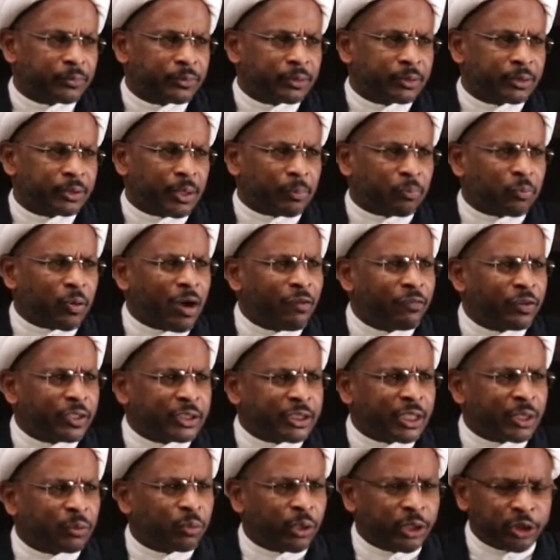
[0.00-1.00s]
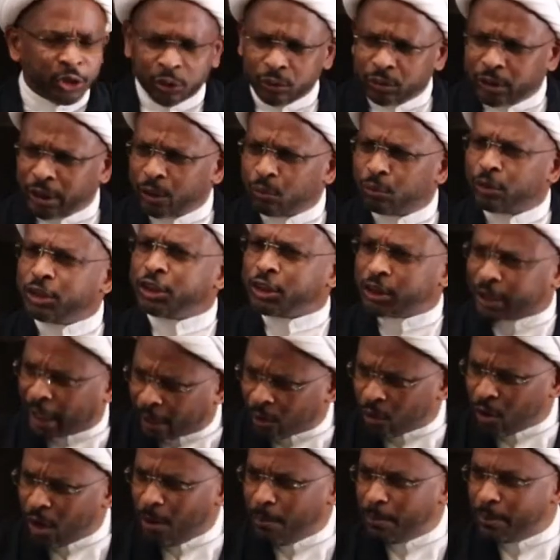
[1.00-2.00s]
The Prophet said, What you did was
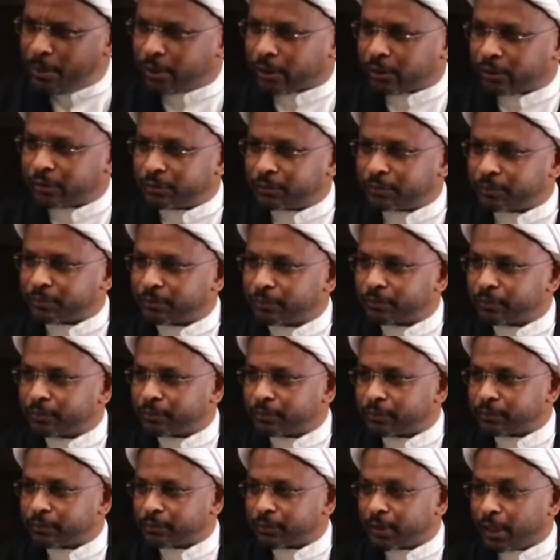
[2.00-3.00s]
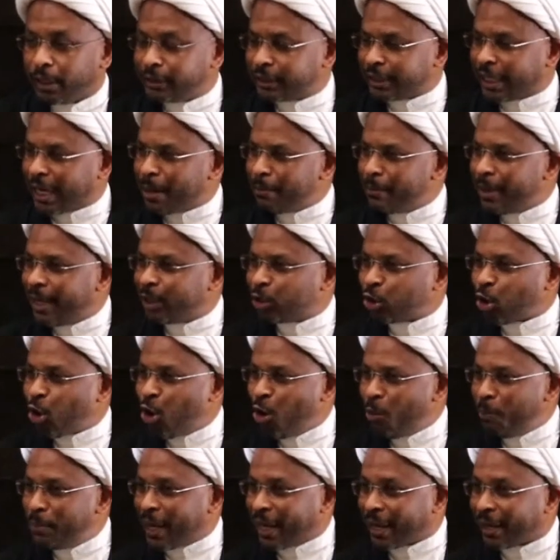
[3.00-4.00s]
terrible. He said, I made
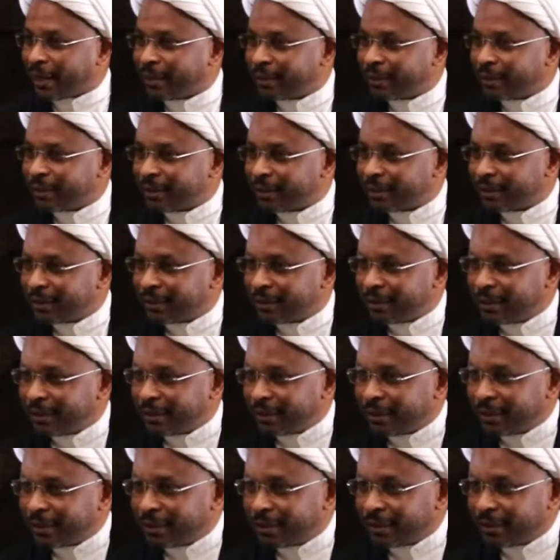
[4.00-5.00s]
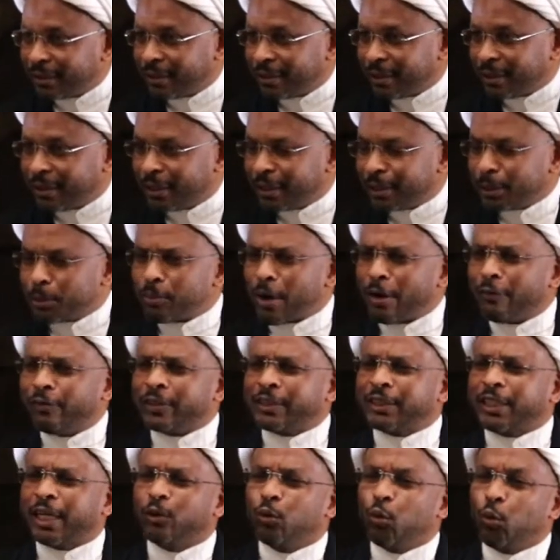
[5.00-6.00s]
Toba. The prophet
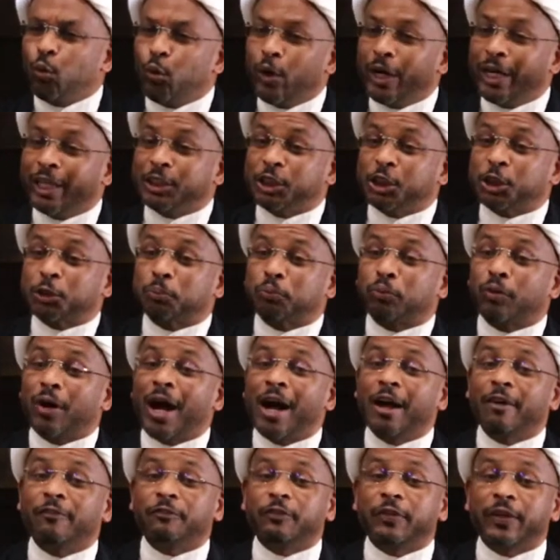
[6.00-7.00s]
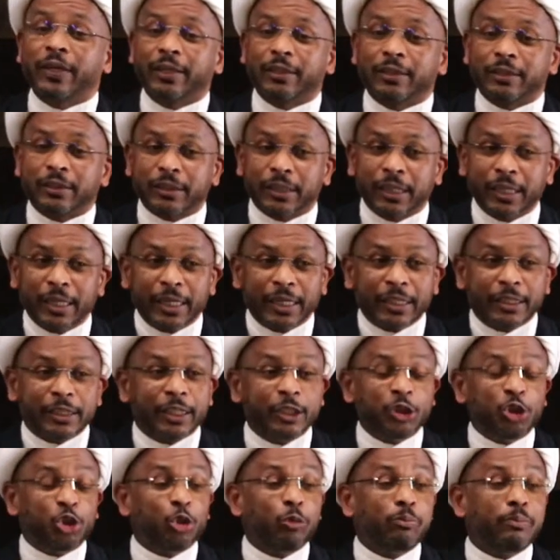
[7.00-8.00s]
said, Which prophet
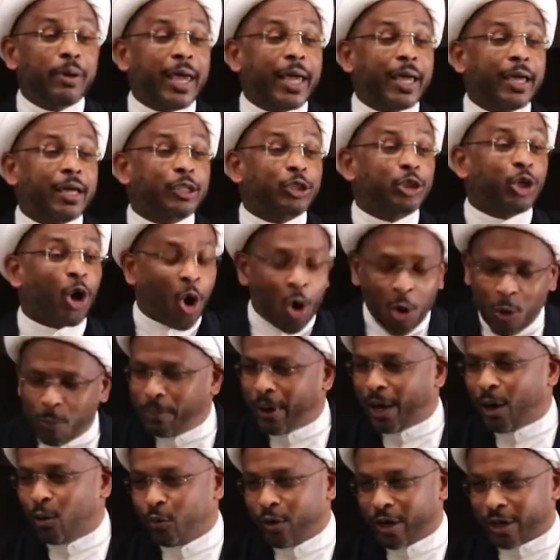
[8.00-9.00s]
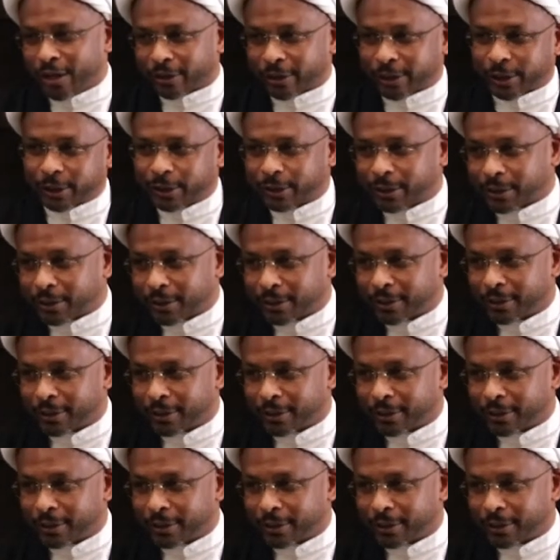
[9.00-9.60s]
did you make Toba with?